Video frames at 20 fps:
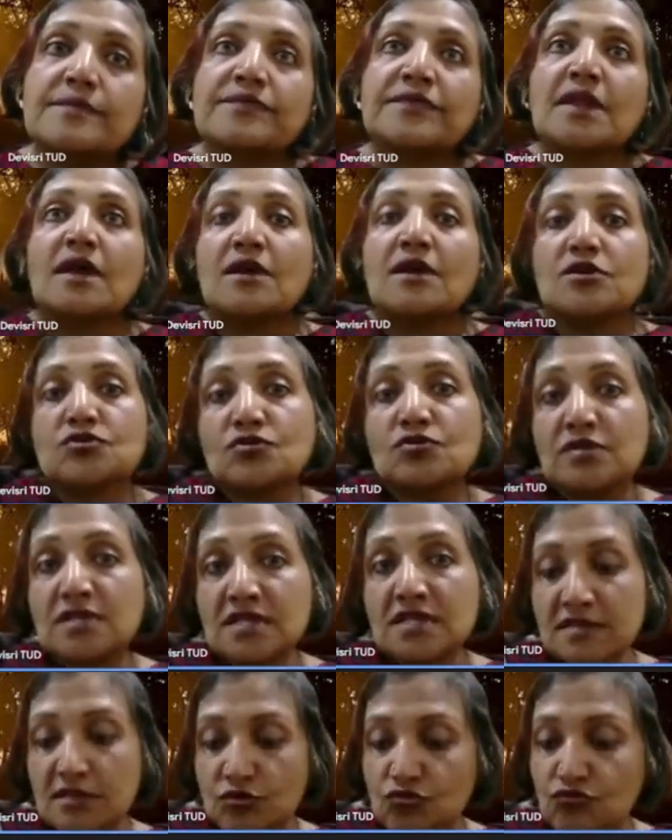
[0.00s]
So, these
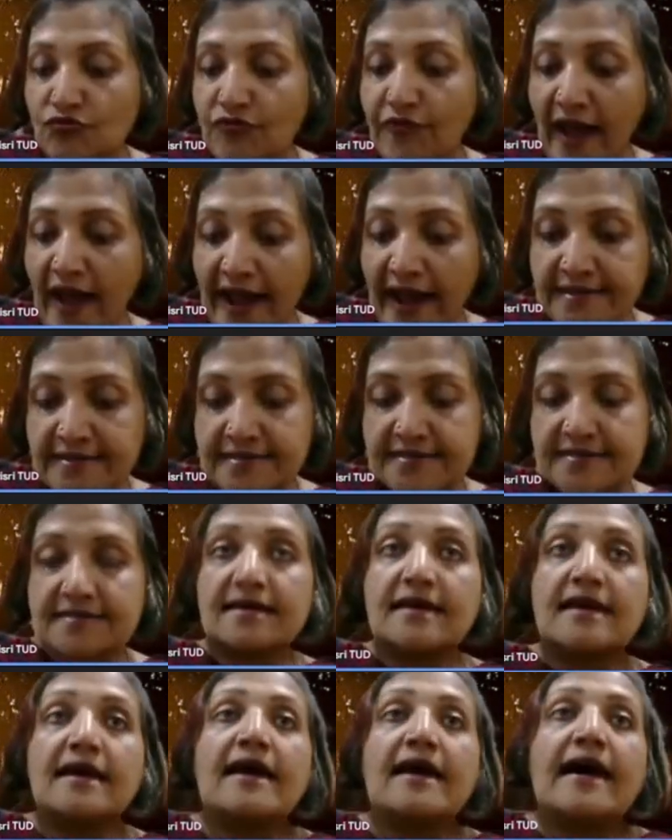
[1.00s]
are two facts.
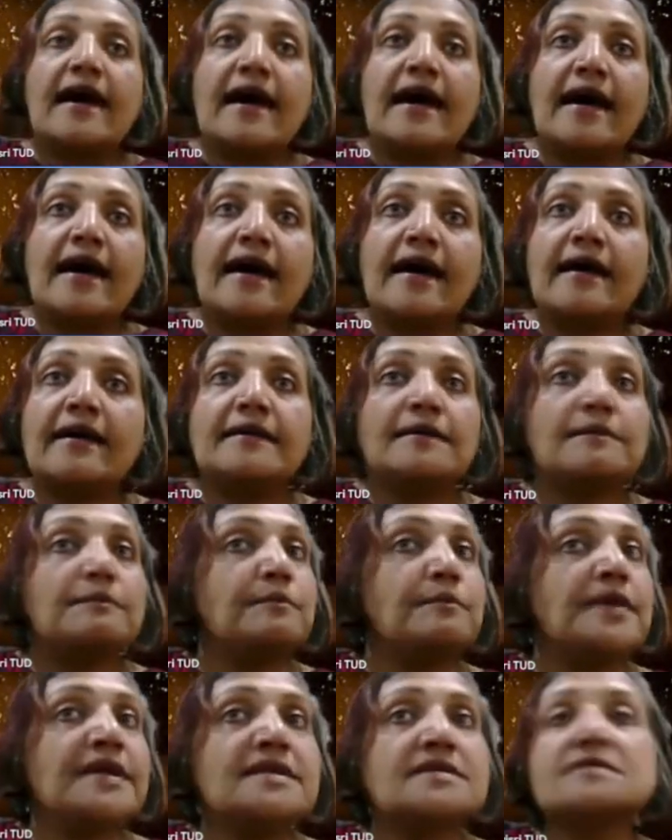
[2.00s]
And
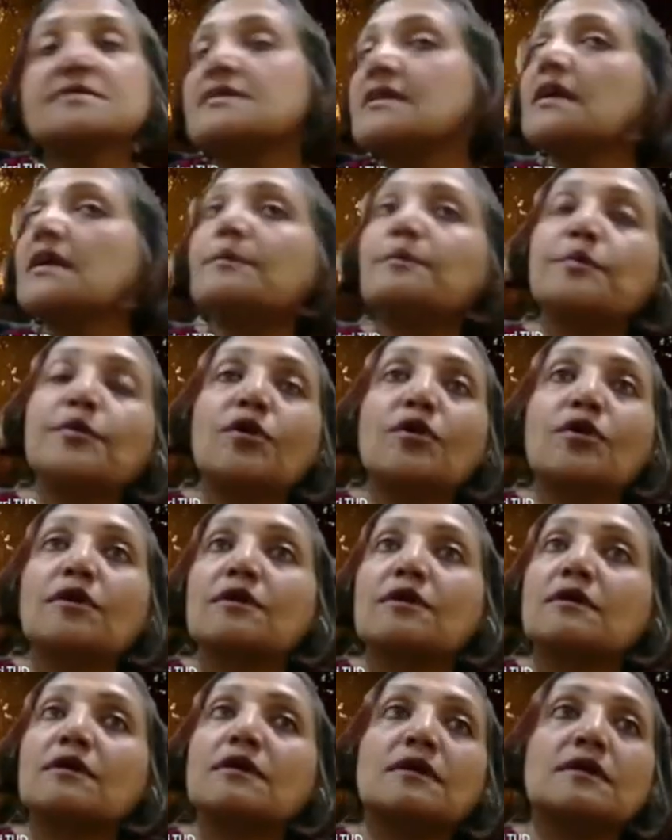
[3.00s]
please keep your
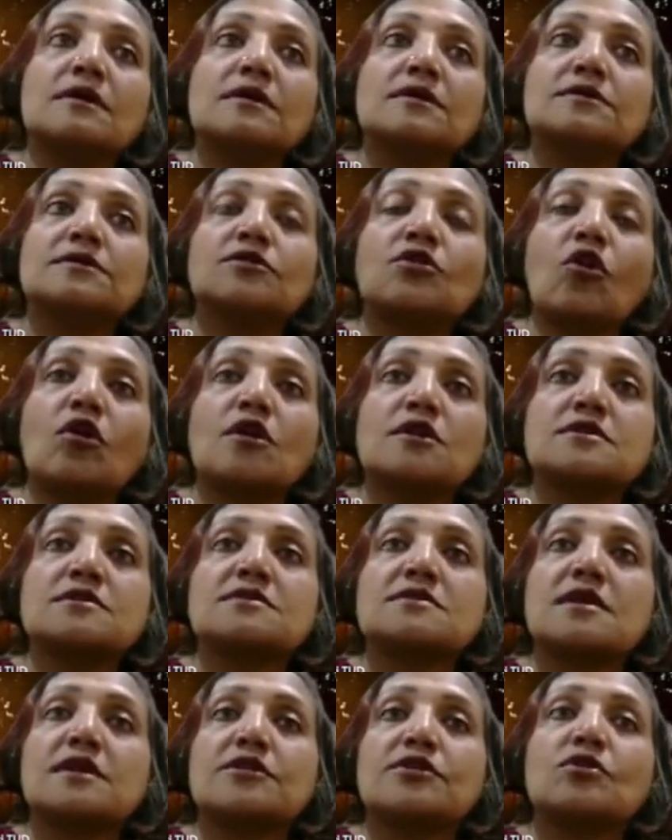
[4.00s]
thoughts
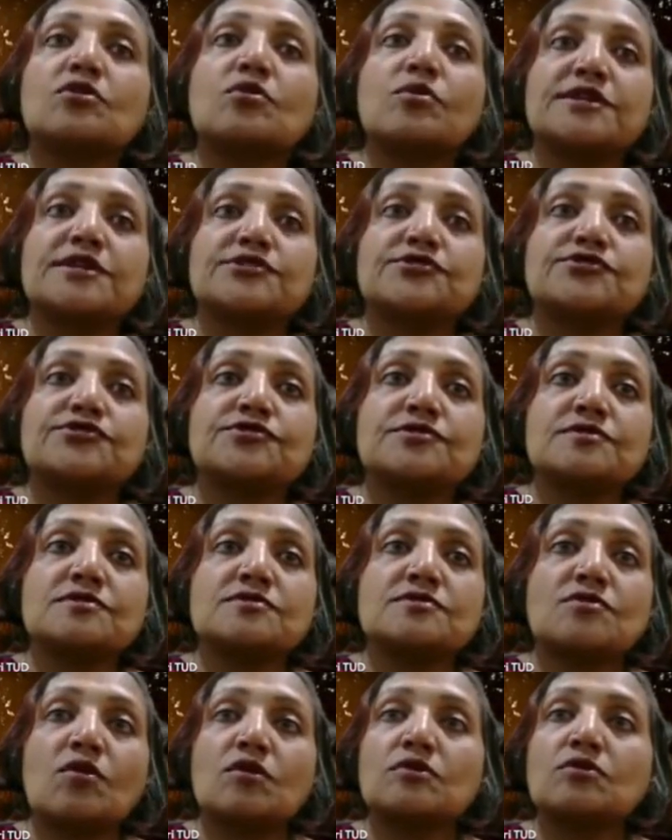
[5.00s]
and your questions
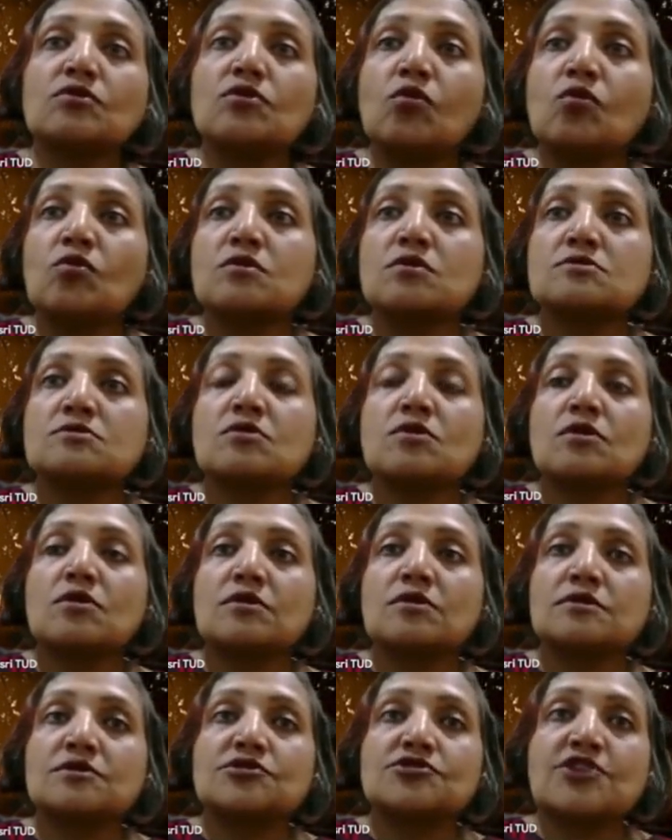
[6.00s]
on notes or on
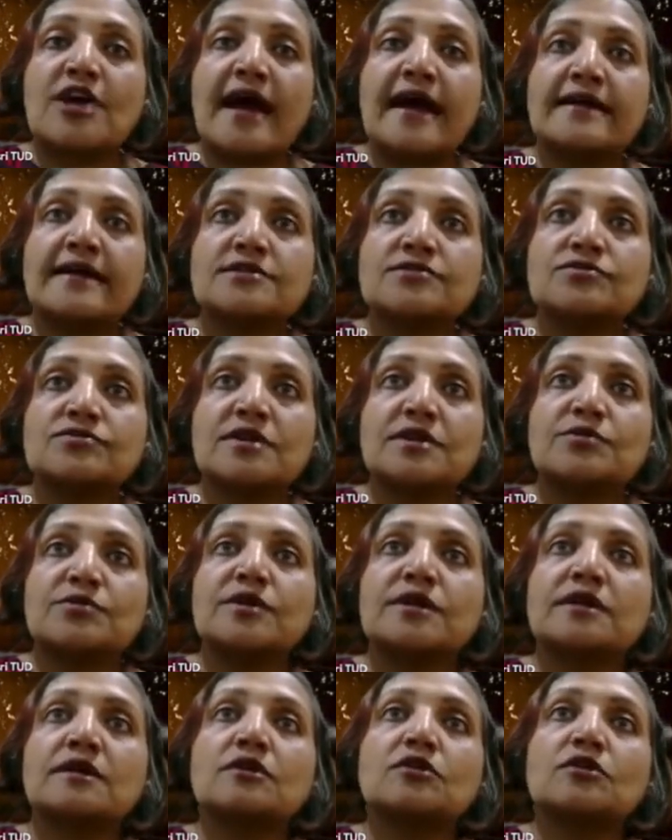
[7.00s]
the chat so that we
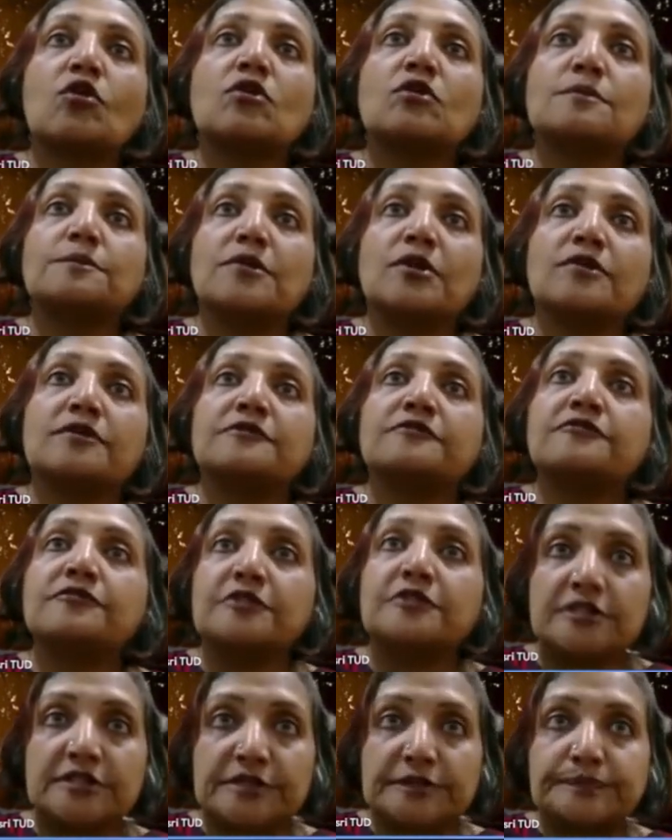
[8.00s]
can talk about it
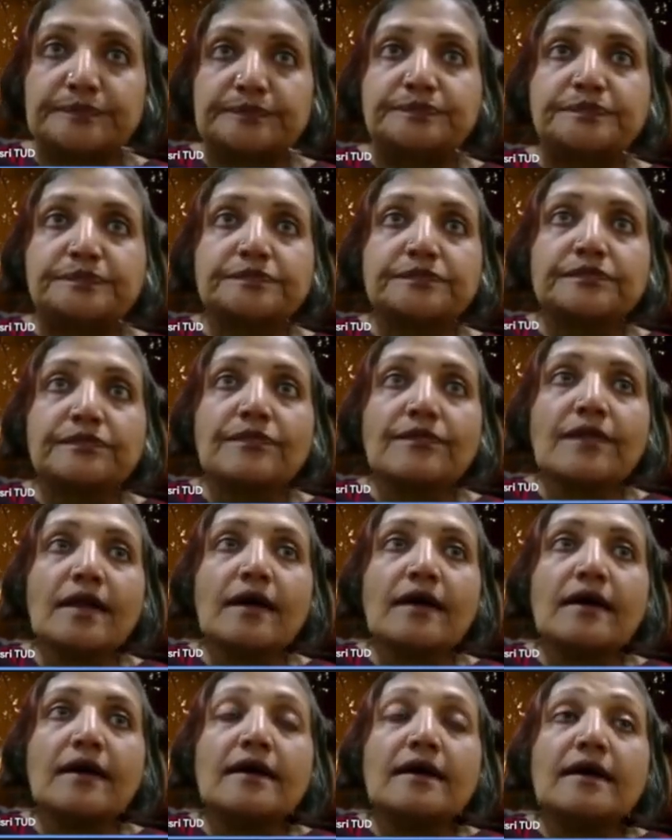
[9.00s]
further.
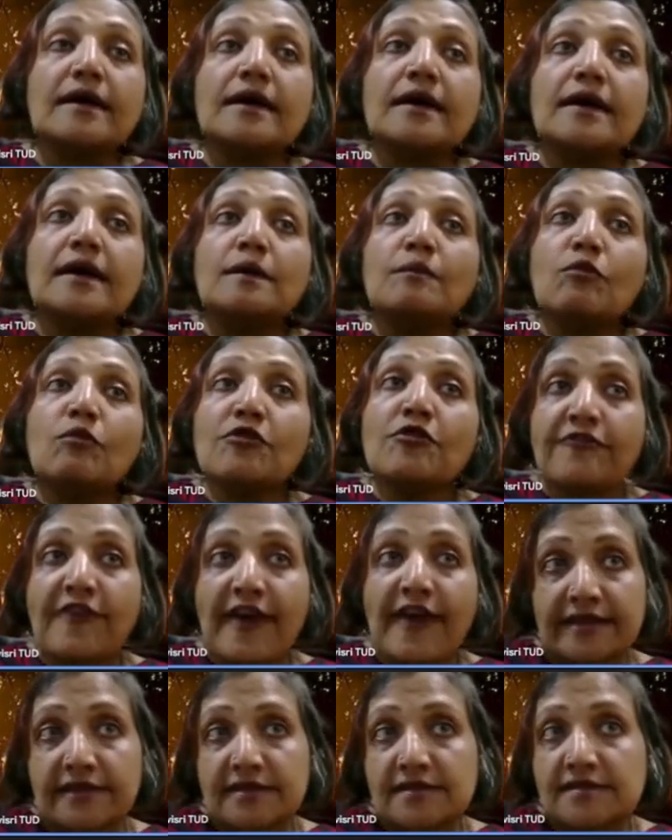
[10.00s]
More
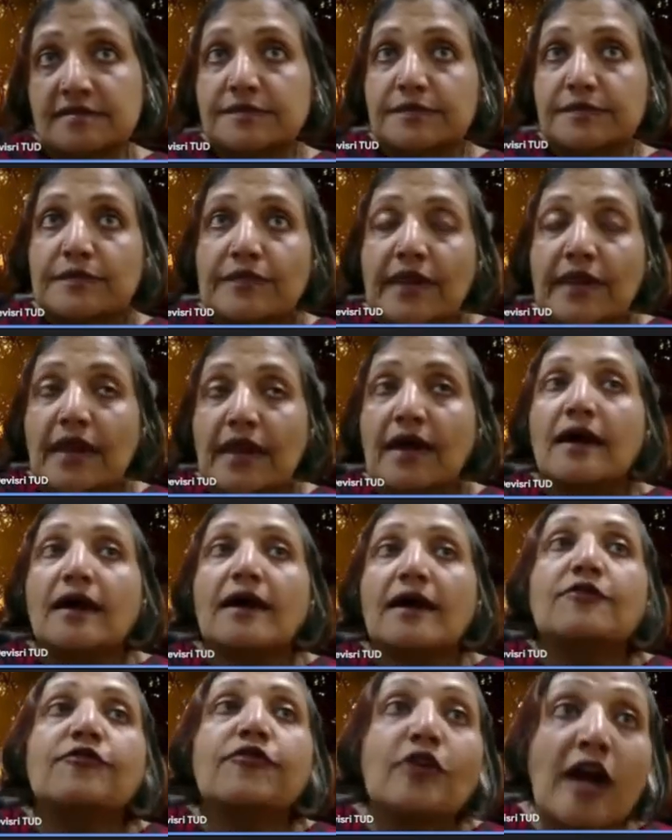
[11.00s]
facts.
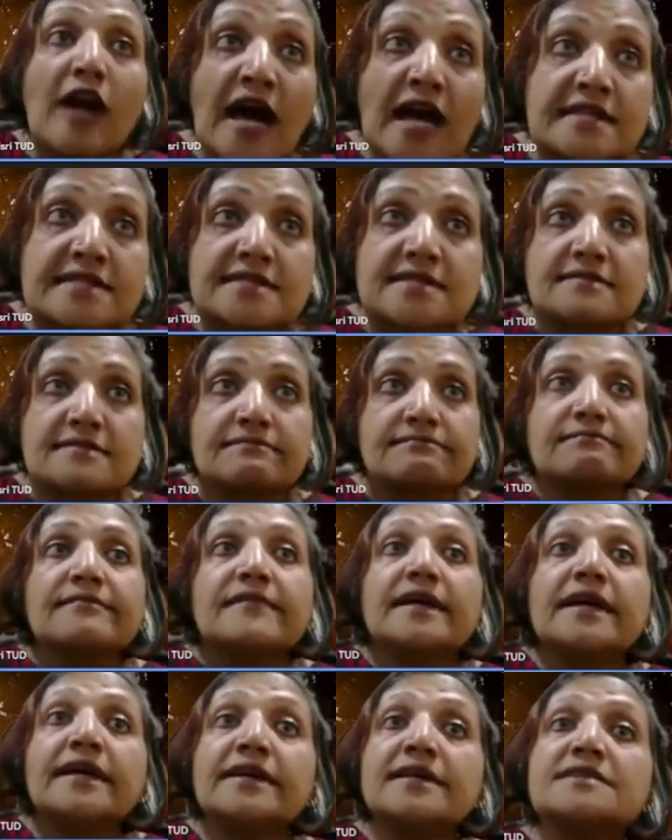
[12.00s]
For us,
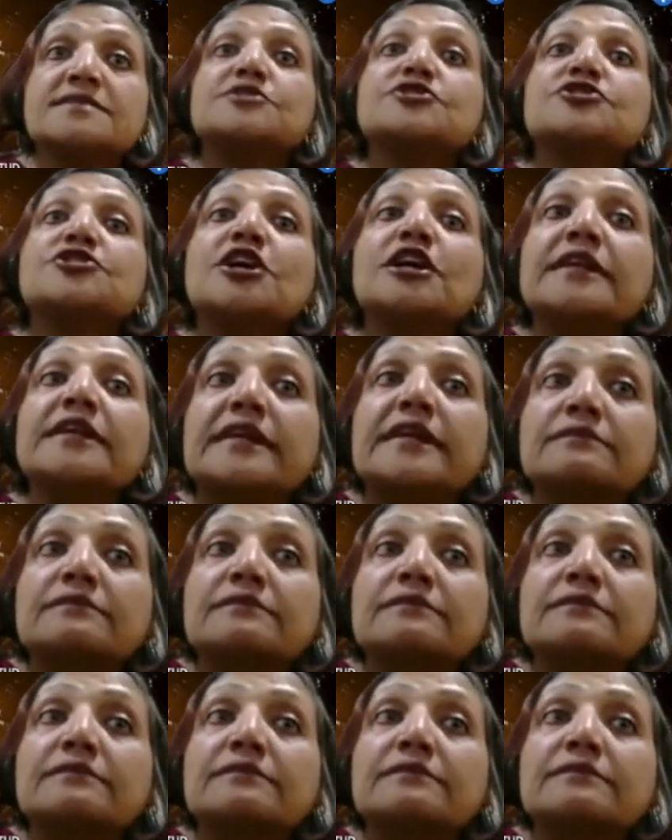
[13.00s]
it is a journey.